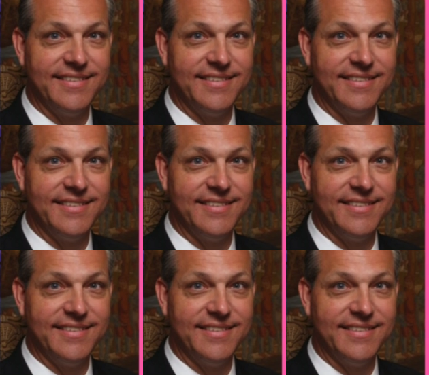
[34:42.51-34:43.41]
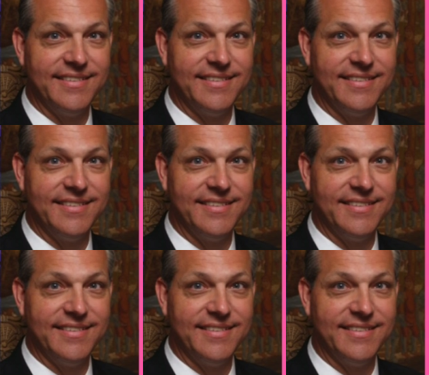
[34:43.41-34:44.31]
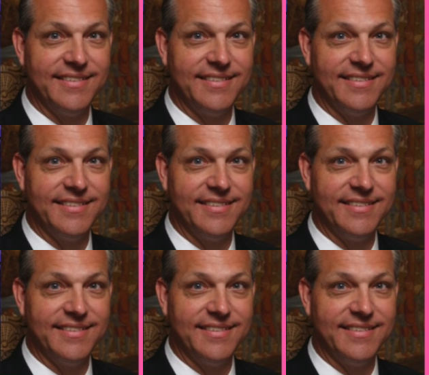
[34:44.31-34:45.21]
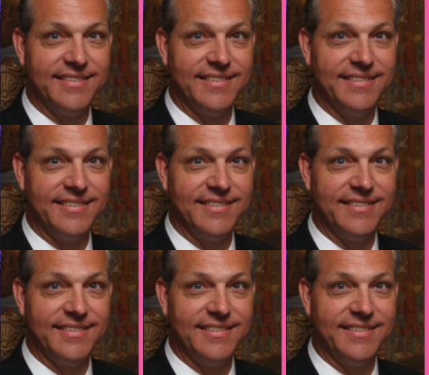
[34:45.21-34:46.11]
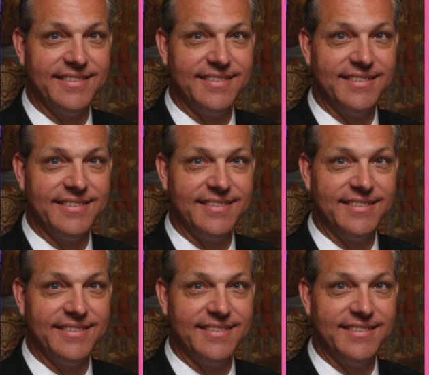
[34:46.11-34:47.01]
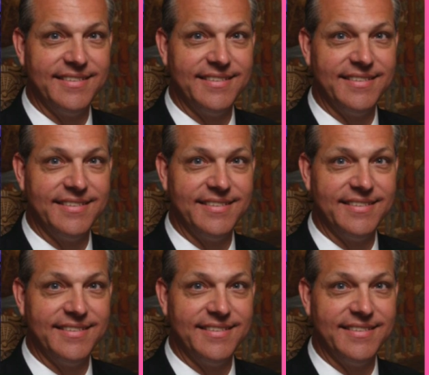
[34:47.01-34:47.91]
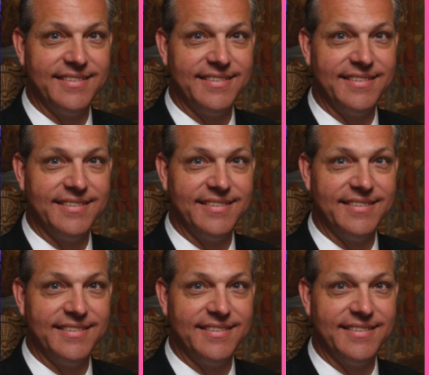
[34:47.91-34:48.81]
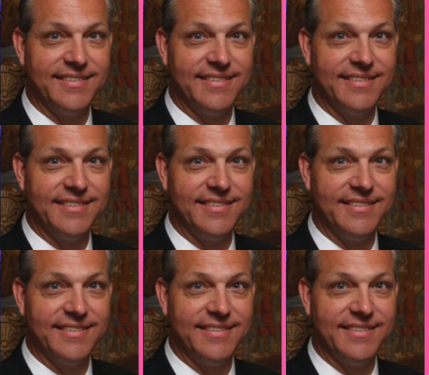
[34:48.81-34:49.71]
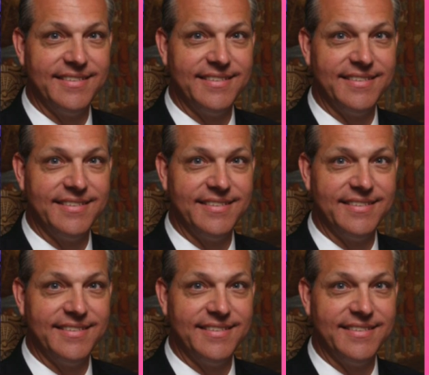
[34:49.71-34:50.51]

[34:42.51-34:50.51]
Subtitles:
[no speech]